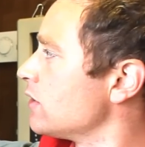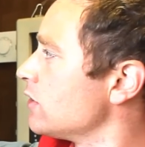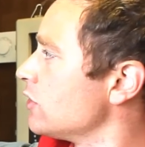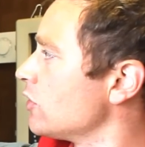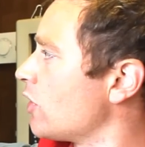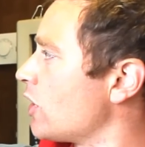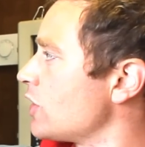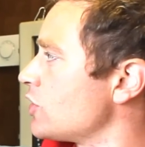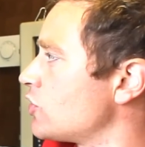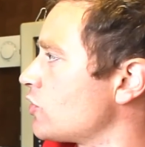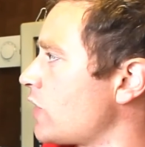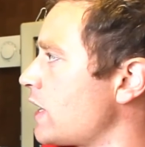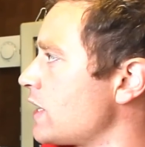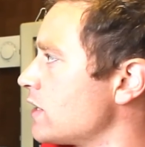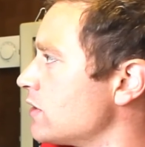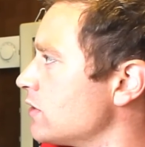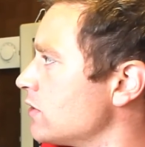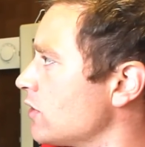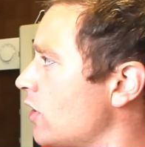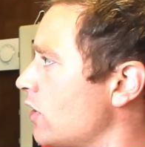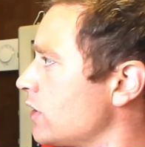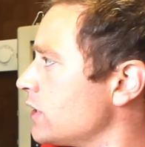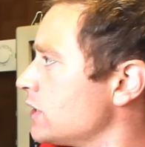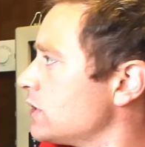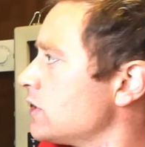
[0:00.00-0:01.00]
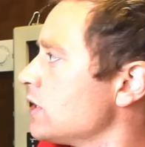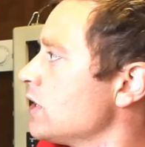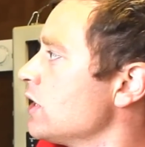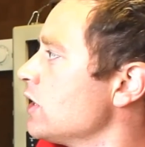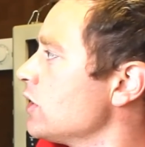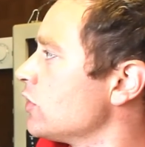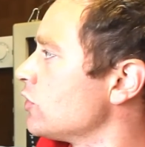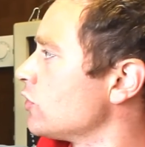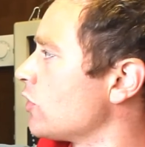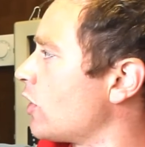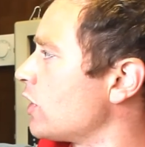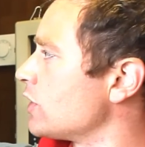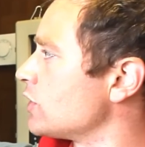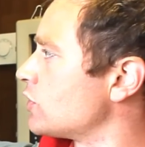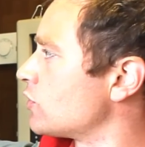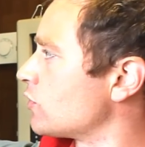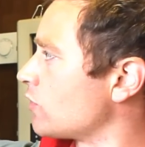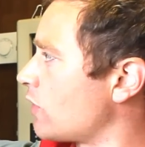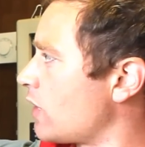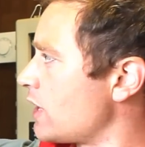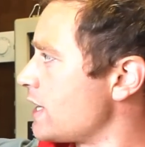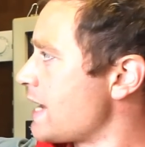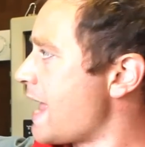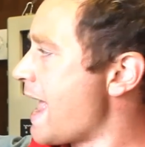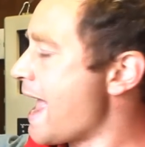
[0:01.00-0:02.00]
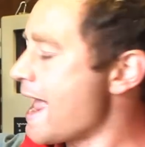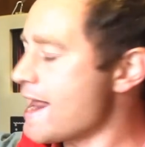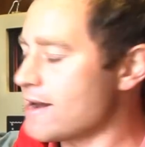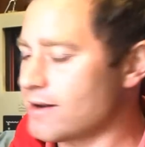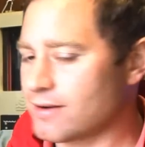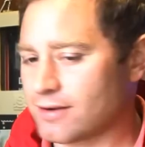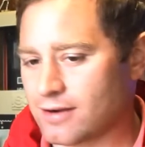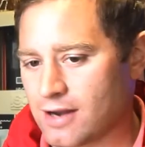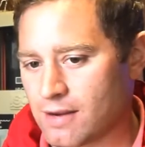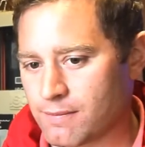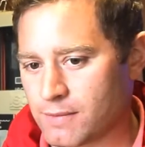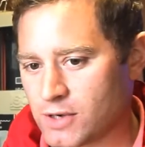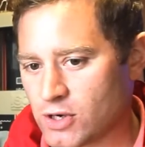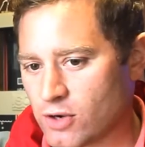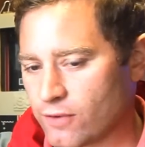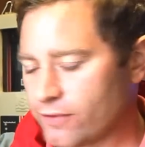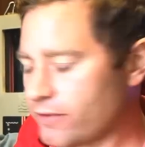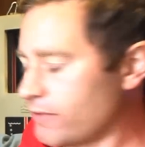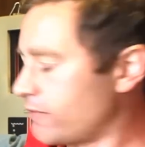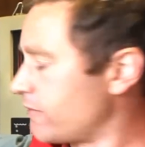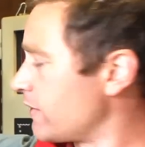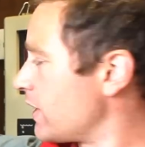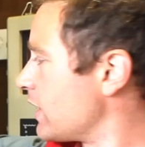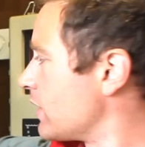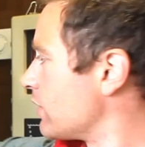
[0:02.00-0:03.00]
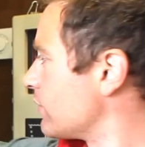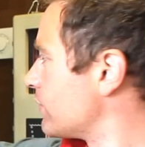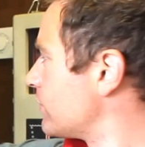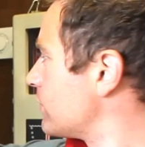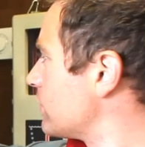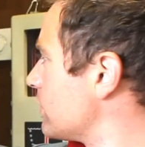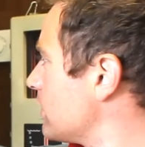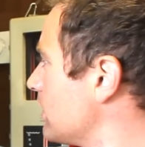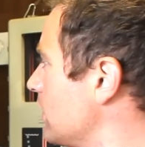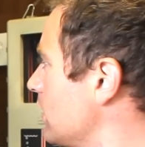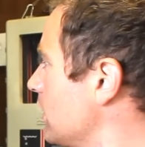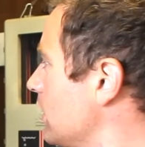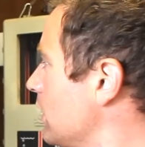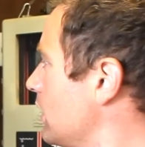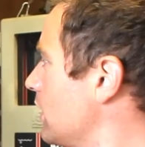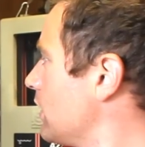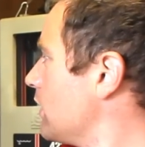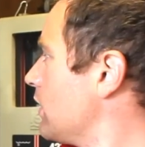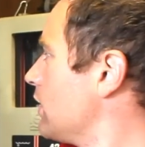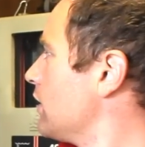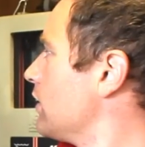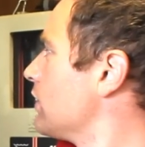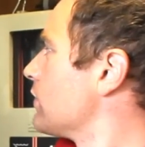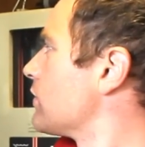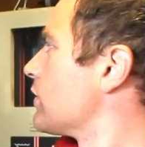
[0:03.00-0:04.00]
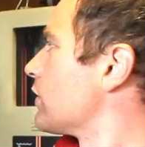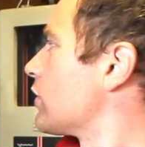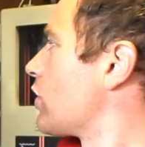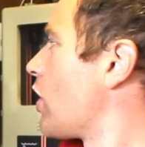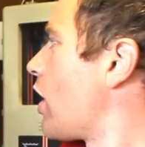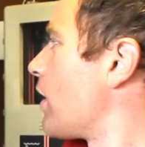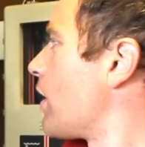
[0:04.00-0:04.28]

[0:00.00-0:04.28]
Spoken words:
nitrate and nitrite N coming off the fields. So the